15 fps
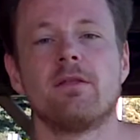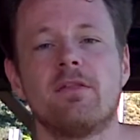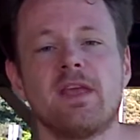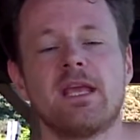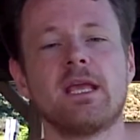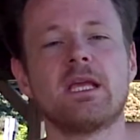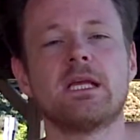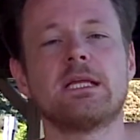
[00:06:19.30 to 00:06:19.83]

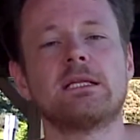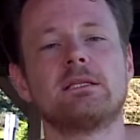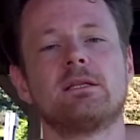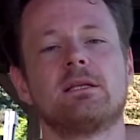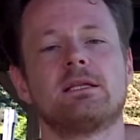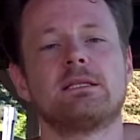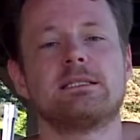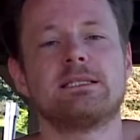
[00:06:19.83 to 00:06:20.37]
the
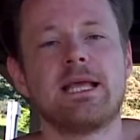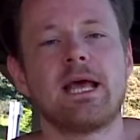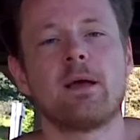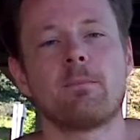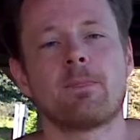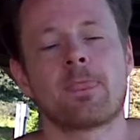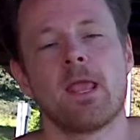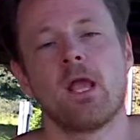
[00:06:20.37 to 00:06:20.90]

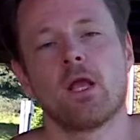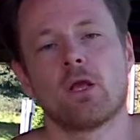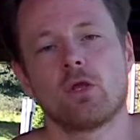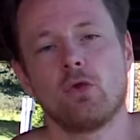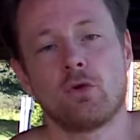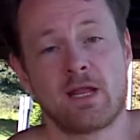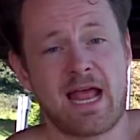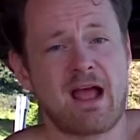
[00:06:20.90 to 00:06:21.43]
dip,
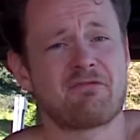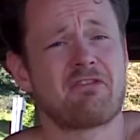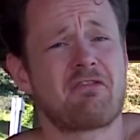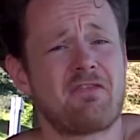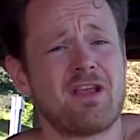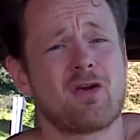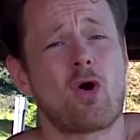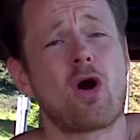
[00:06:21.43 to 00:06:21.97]
you can have your
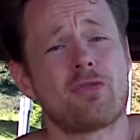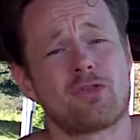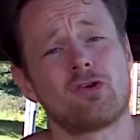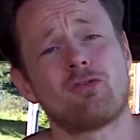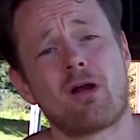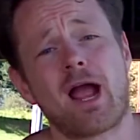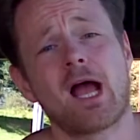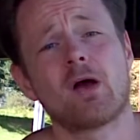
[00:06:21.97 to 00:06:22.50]
feet on the
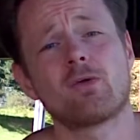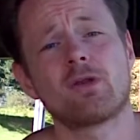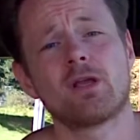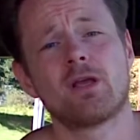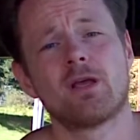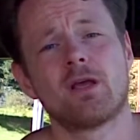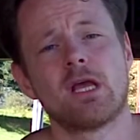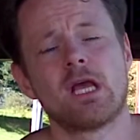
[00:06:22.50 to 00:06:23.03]
ground,
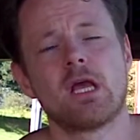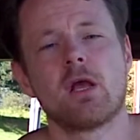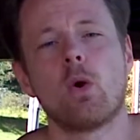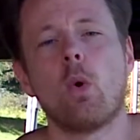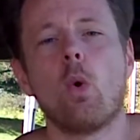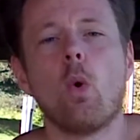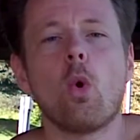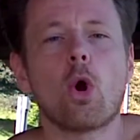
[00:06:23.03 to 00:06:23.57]

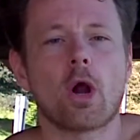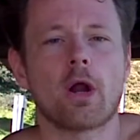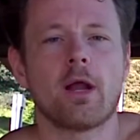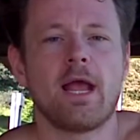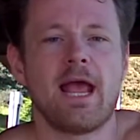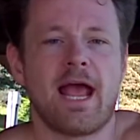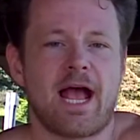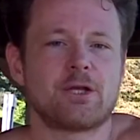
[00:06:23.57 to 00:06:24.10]
or
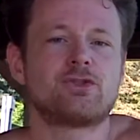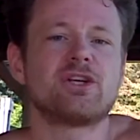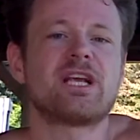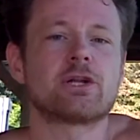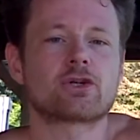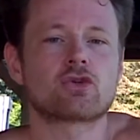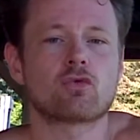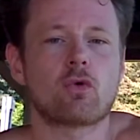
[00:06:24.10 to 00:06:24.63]
as you
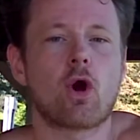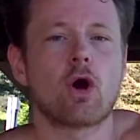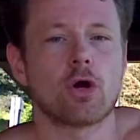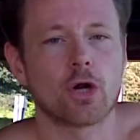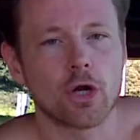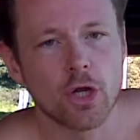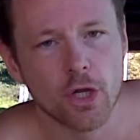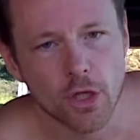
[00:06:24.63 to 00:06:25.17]
get
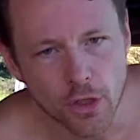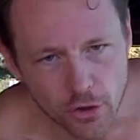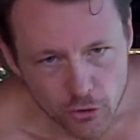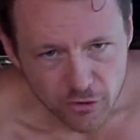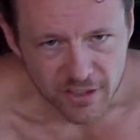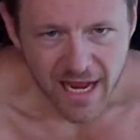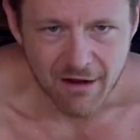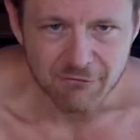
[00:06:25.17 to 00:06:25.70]
stronger,
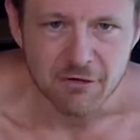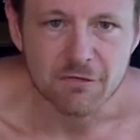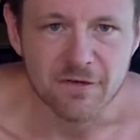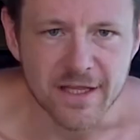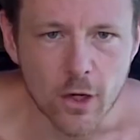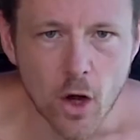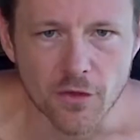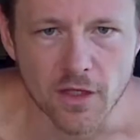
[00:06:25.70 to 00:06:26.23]
you can have your
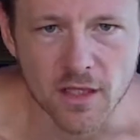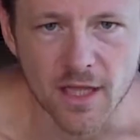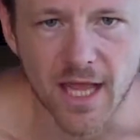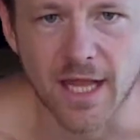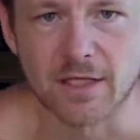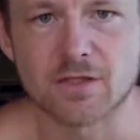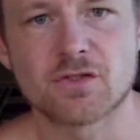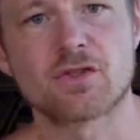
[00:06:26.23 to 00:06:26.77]
feet on the
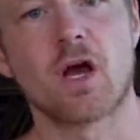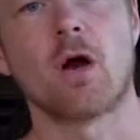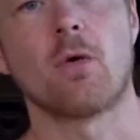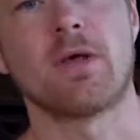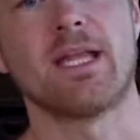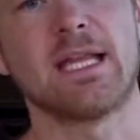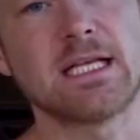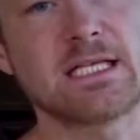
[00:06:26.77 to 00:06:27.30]
ledge.
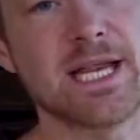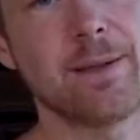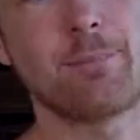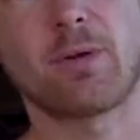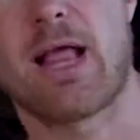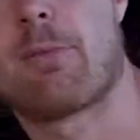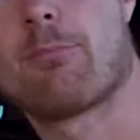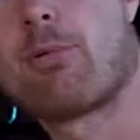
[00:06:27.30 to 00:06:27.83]
So, an example at